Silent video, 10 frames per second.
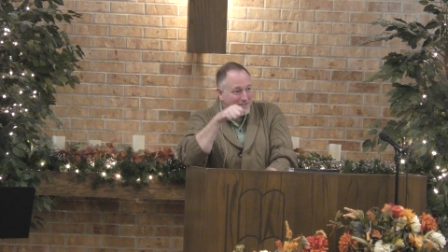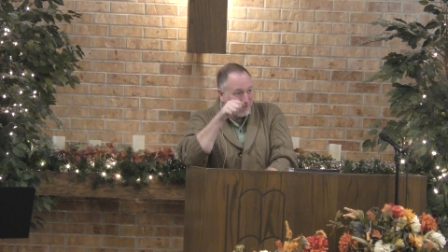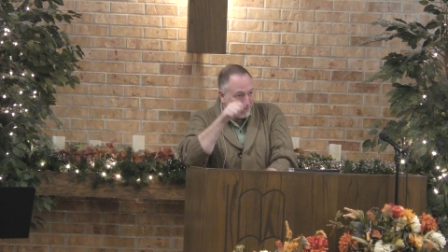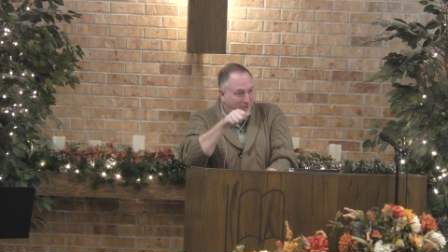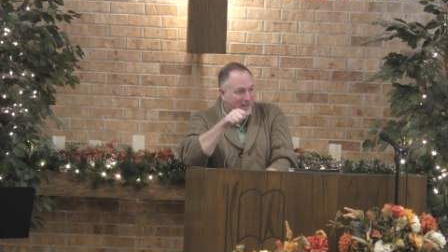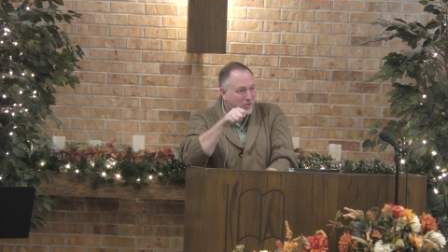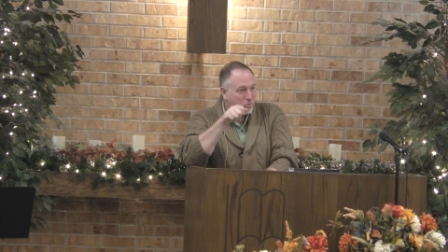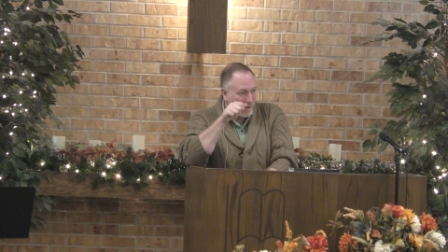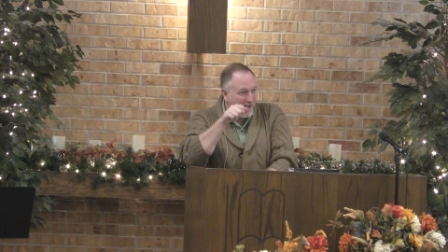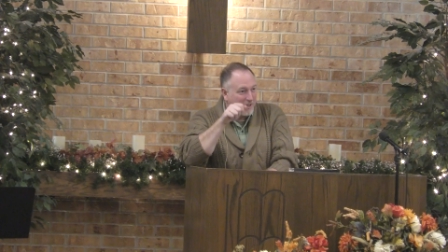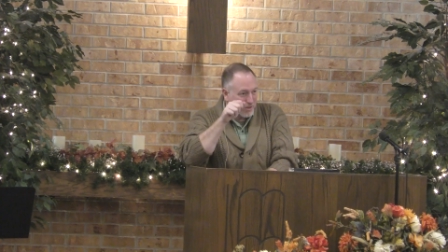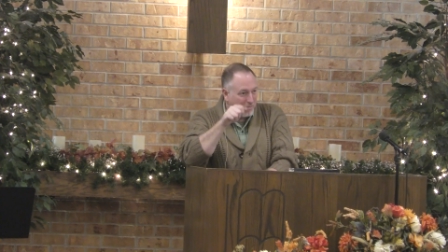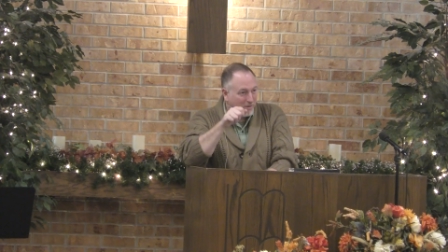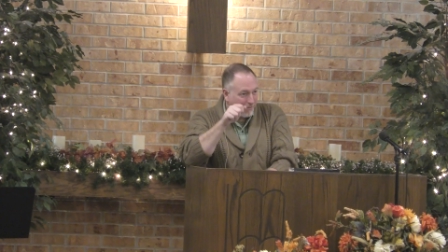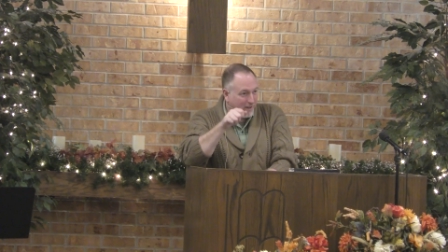to fix what has to
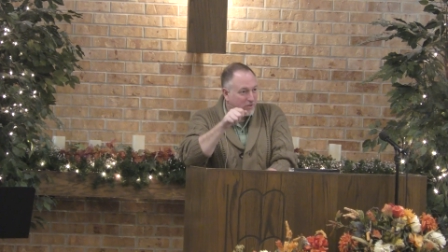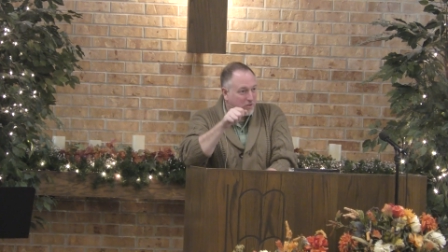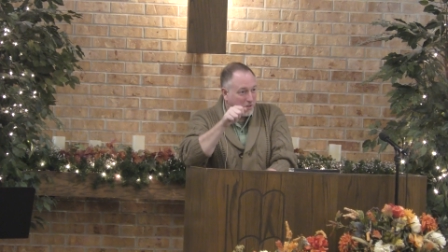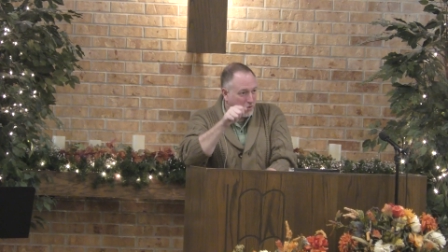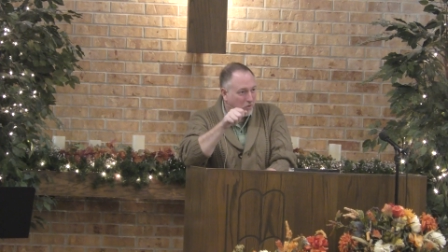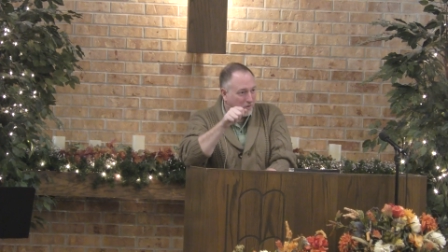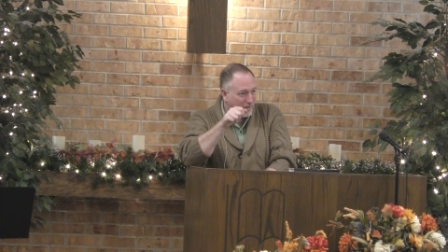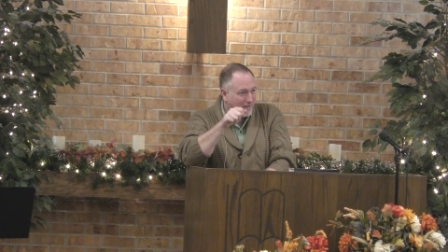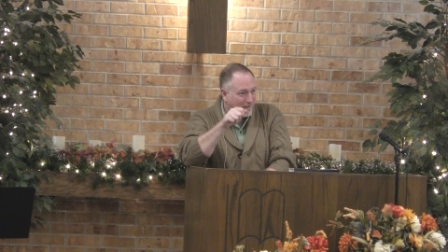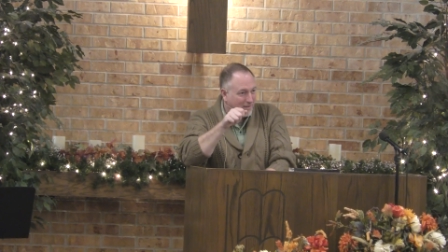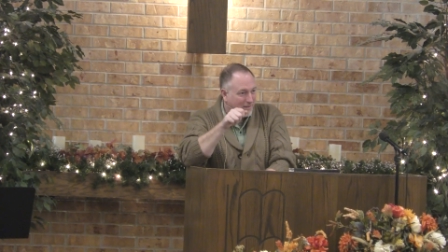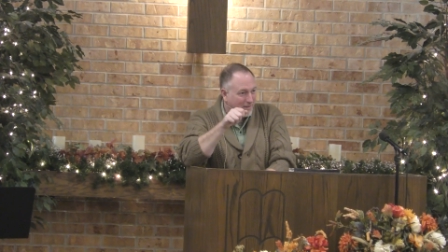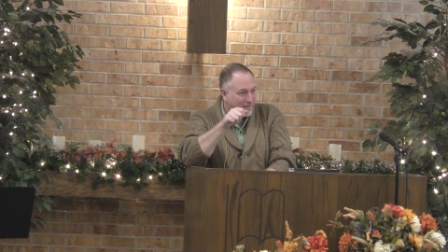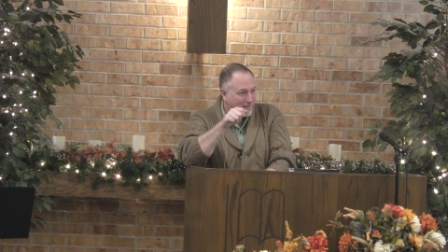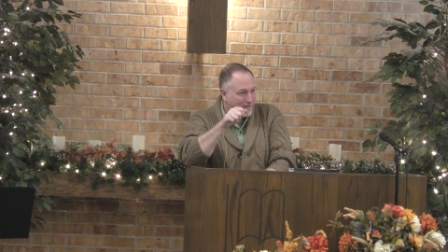be fixed eternally?
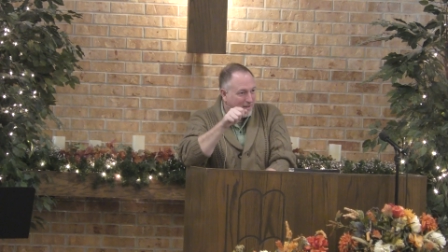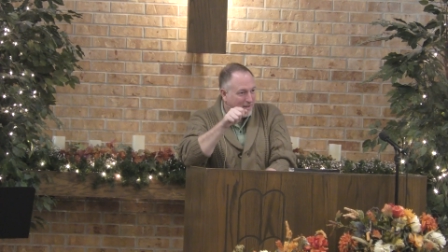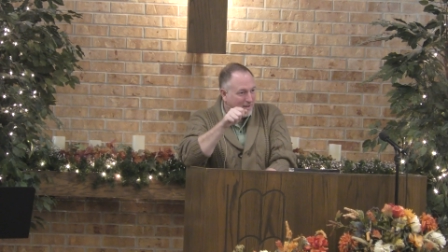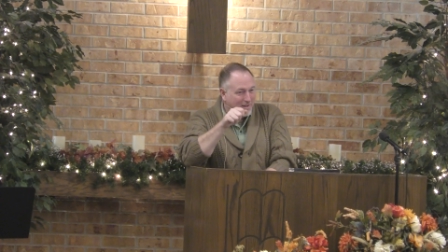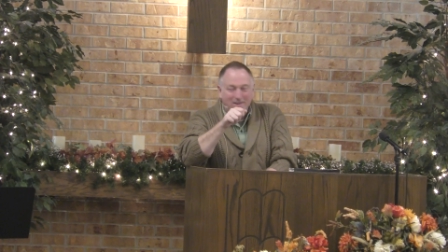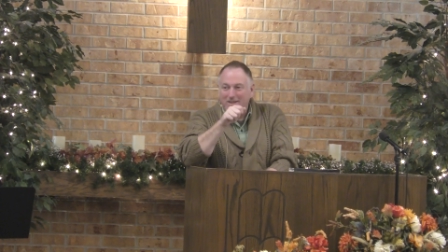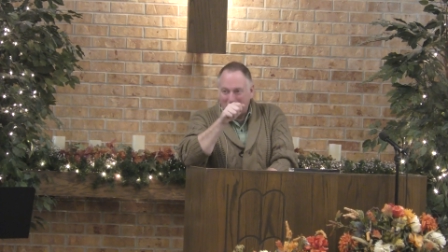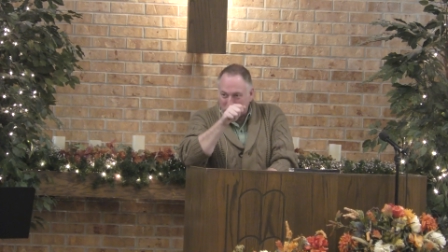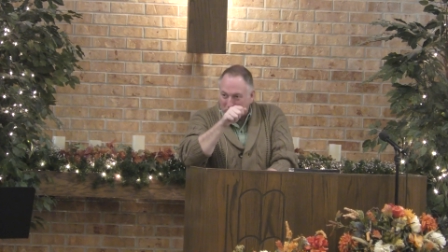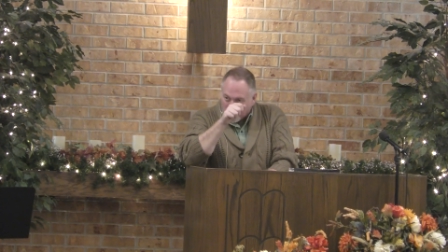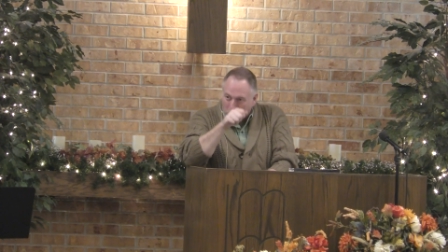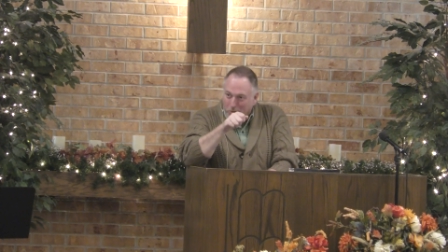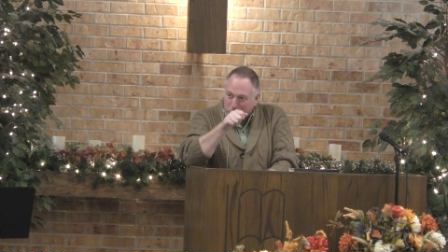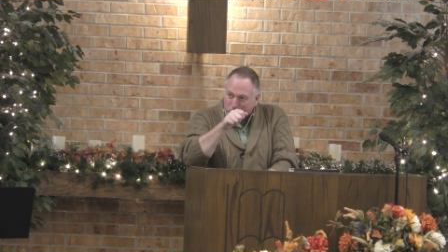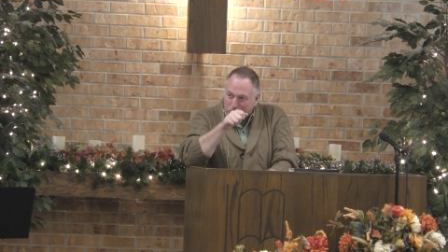Because He
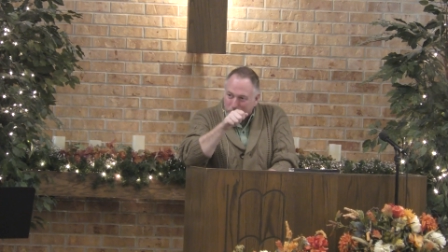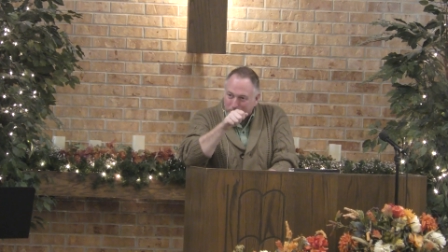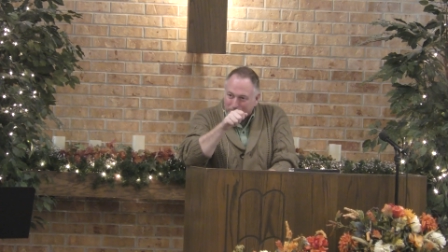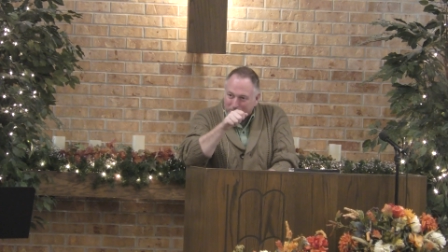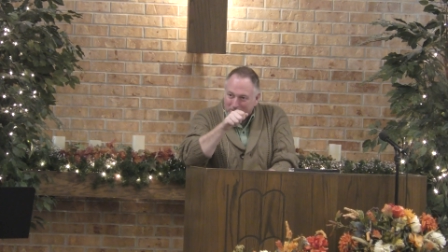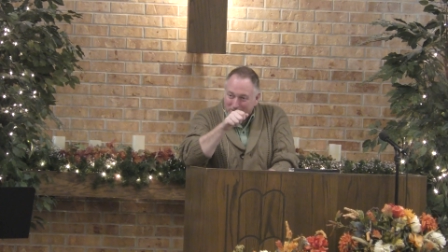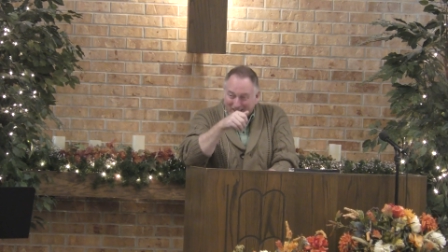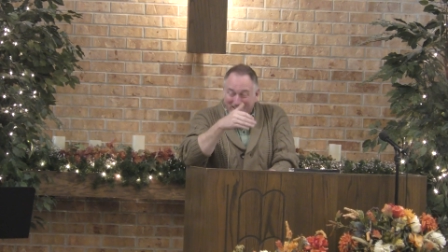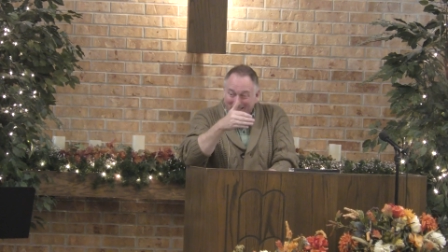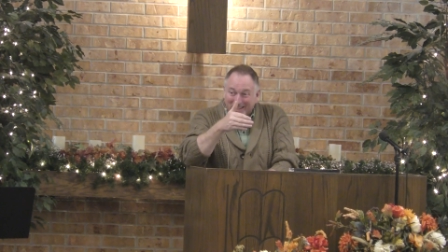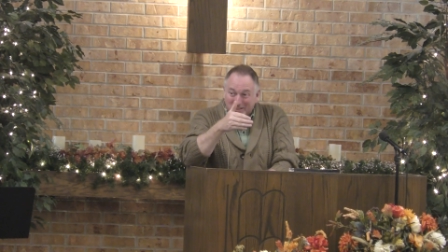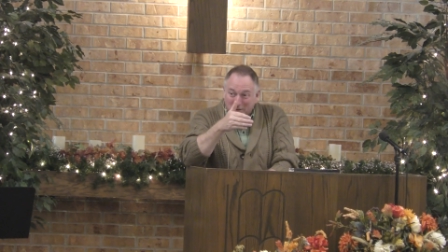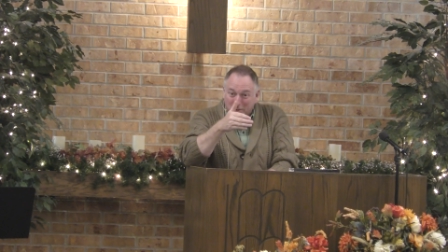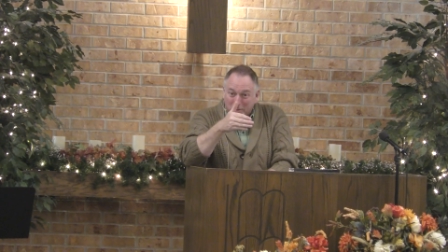knows. See, I think so.